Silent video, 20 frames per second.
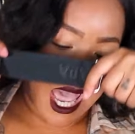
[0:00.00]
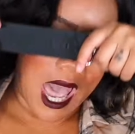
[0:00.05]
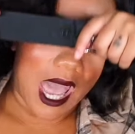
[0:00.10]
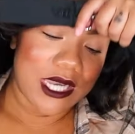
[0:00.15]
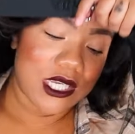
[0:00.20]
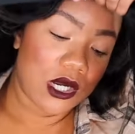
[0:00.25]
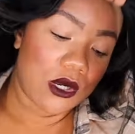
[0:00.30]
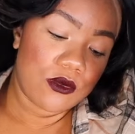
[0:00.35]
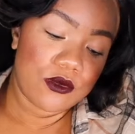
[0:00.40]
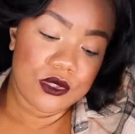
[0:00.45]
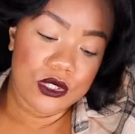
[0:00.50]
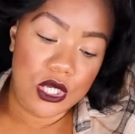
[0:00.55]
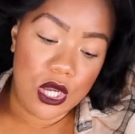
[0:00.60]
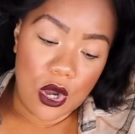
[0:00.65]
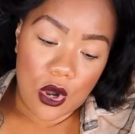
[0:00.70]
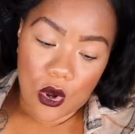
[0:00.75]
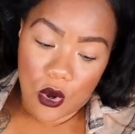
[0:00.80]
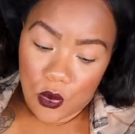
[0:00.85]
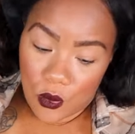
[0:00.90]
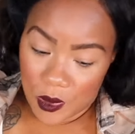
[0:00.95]
I don't
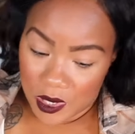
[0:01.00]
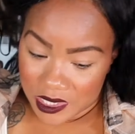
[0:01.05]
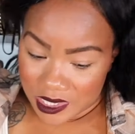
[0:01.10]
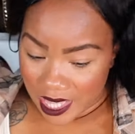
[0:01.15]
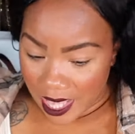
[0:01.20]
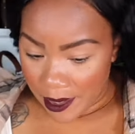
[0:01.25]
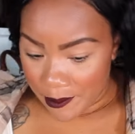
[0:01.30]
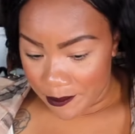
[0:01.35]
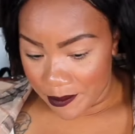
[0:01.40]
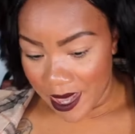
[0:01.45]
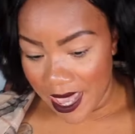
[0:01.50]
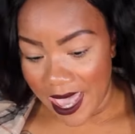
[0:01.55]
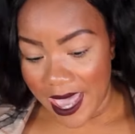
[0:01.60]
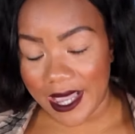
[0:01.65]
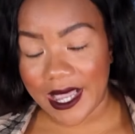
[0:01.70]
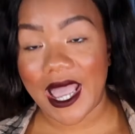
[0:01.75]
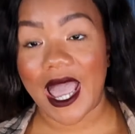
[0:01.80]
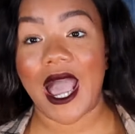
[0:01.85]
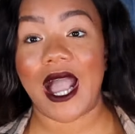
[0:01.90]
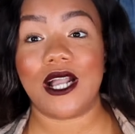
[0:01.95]
know what that
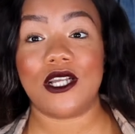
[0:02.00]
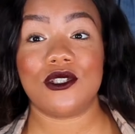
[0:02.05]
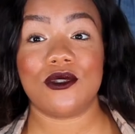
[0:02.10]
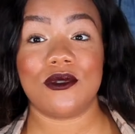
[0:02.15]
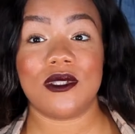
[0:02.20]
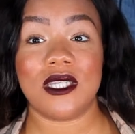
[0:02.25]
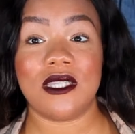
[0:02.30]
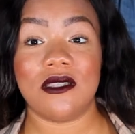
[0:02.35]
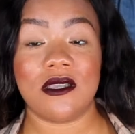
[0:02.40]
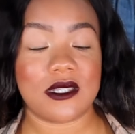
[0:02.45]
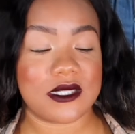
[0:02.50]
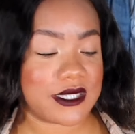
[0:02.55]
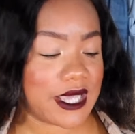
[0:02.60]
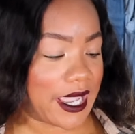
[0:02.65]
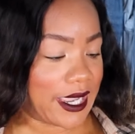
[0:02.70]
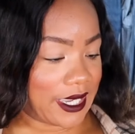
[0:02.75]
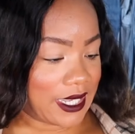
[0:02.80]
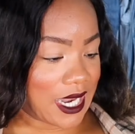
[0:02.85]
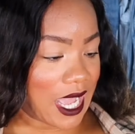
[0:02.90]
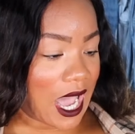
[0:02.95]
bag actually looks
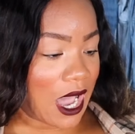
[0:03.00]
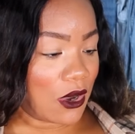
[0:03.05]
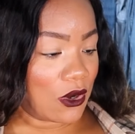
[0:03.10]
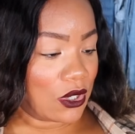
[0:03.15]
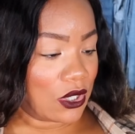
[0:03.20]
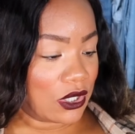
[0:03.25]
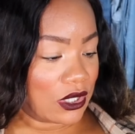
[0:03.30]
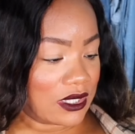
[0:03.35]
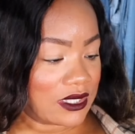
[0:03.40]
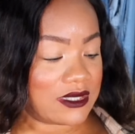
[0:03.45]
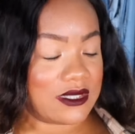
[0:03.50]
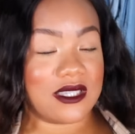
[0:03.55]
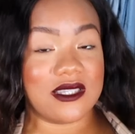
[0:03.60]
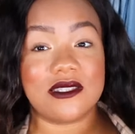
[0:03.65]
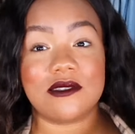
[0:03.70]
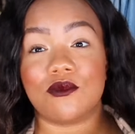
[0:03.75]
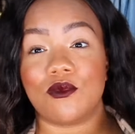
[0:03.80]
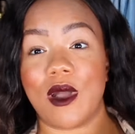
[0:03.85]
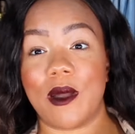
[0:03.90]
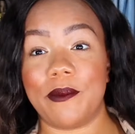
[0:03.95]
like and how good
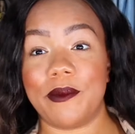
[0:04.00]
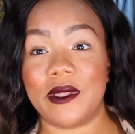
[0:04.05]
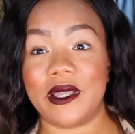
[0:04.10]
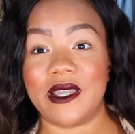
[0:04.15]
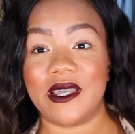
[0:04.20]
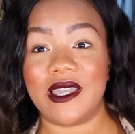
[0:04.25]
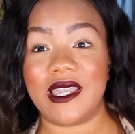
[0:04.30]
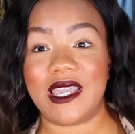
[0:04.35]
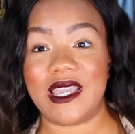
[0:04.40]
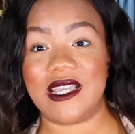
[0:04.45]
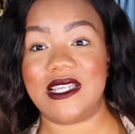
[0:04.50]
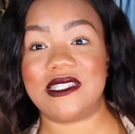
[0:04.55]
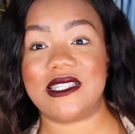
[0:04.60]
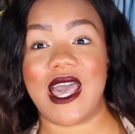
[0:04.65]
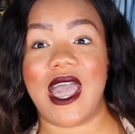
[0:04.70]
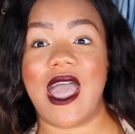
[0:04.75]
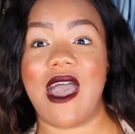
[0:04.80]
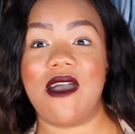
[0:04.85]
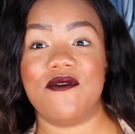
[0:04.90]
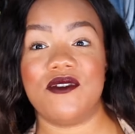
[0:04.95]
this replica is.
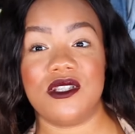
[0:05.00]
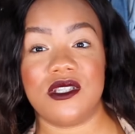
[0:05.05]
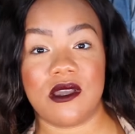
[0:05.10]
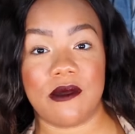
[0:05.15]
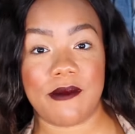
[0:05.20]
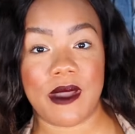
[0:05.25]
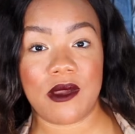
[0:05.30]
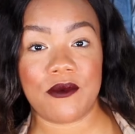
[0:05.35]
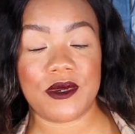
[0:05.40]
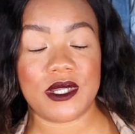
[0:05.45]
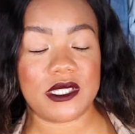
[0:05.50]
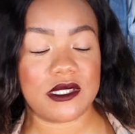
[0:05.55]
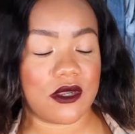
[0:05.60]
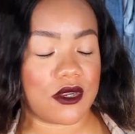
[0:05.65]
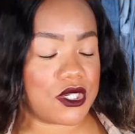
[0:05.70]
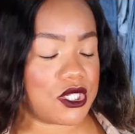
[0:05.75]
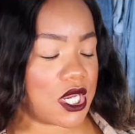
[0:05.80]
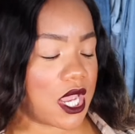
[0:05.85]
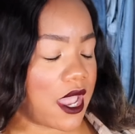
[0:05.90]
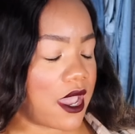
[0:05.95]
I haven't done my
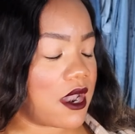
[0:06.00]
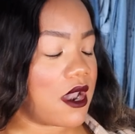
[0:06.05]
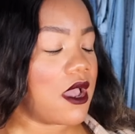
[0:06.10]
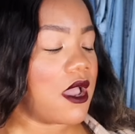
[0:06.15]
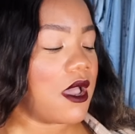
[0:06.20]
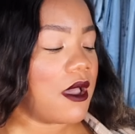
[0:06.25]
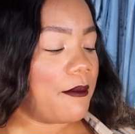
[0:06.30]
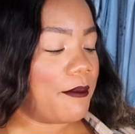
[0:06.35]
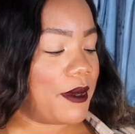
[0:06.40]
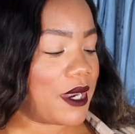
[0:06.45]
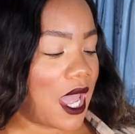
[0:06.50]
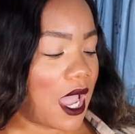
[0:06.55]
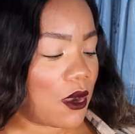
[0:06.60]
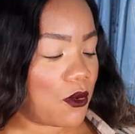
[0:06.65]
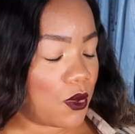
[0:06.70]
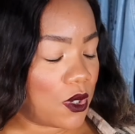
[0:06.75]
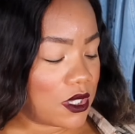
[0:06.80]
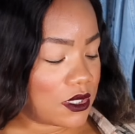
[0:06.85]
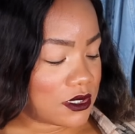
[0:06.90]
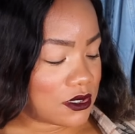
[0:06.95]
research yet, but I
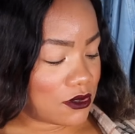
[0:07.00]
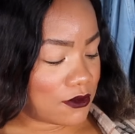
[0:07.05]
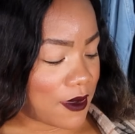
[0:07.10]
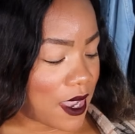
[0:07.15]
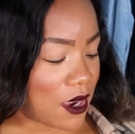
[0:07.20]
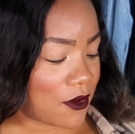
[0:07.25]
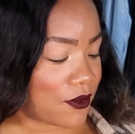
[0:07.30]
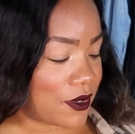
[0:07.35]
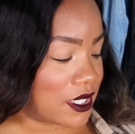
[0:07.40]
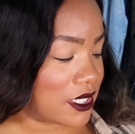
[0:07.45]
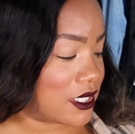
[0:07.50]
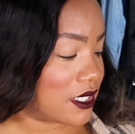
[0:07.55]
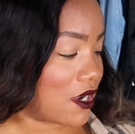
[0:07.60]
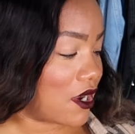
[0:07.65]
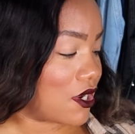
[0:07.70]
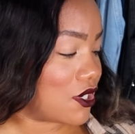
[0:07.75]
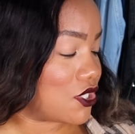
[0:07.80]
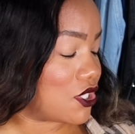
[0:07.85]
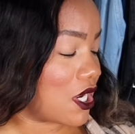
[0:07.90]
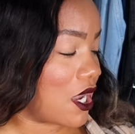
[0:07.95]
will do my
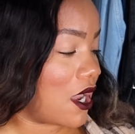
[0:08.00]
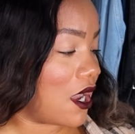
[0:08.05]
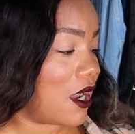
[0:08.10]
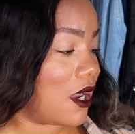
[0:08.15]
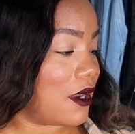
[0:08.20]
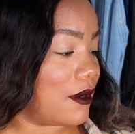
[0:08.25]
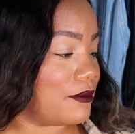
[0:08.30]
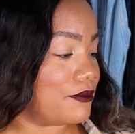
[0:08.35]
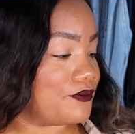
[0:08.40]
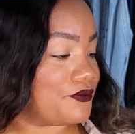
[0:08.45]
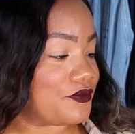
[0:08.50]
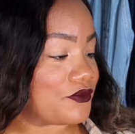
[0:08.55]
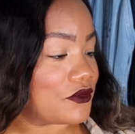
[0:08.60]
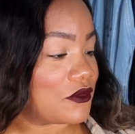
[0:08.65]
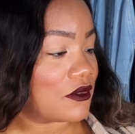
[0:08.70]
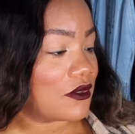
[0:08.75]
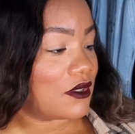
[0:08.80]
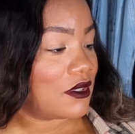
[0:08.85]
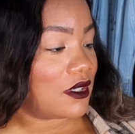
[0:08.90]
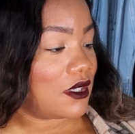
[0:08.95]
research um,
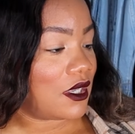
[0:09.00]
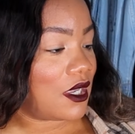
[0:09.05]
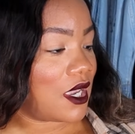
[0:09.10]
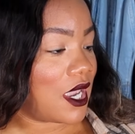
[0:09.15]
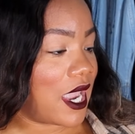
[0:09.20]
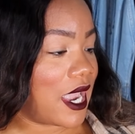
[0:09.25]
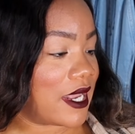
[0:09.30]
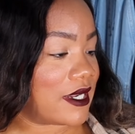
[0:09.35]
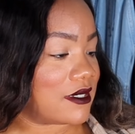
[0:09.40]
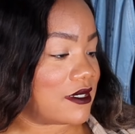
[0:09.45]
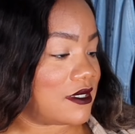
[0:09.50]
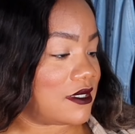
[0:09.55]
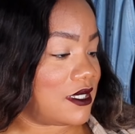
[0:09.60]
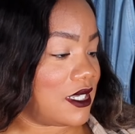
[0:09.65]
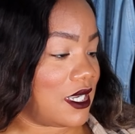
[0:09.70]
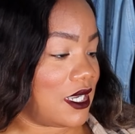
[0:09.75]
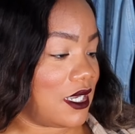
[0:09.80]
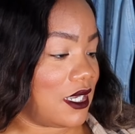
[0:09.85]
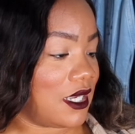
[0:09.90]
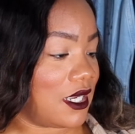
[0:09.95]
and
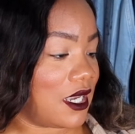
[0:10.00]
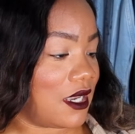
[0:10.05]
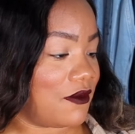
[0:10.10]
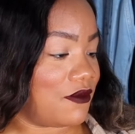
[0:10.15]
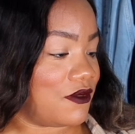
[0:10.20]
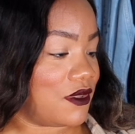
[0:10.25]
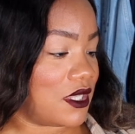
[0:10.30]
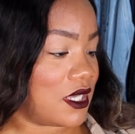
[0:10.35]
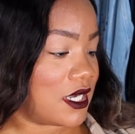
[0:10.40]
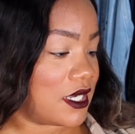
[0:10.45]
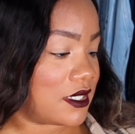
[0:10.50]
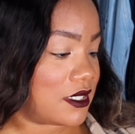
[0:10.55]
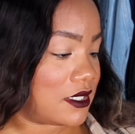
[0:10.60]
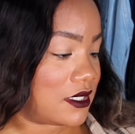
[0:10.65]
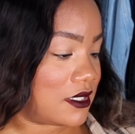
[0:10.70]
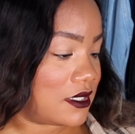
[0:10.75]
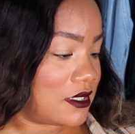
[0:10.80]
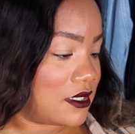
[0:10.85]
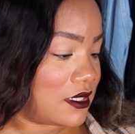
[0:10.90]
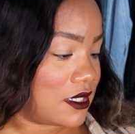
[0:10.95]
see if
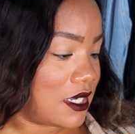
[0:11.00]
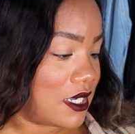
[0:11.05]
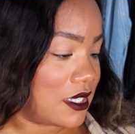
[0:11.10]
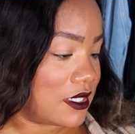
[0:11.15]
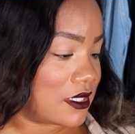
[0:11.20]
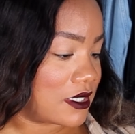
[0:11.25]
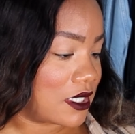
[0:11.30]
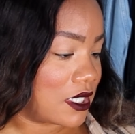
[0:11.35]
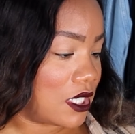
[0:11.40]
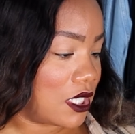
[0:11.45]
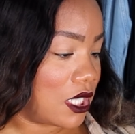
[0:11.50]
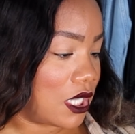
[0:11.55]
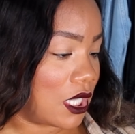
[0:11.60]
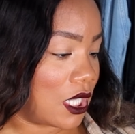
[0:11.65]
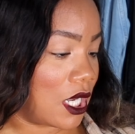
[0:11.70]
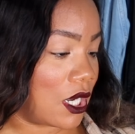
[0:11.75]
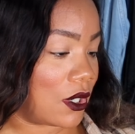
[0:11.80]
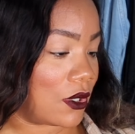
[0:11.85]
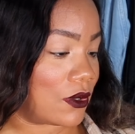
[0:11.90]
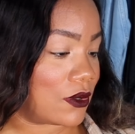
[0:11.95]
this is
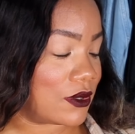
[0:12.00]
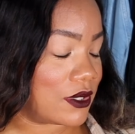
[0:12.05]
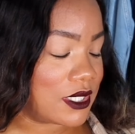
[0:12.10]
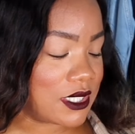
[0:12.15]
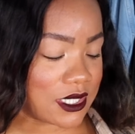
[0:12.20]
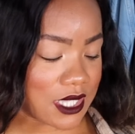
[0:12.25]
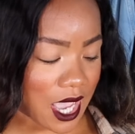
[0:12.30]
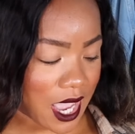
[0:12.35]
close.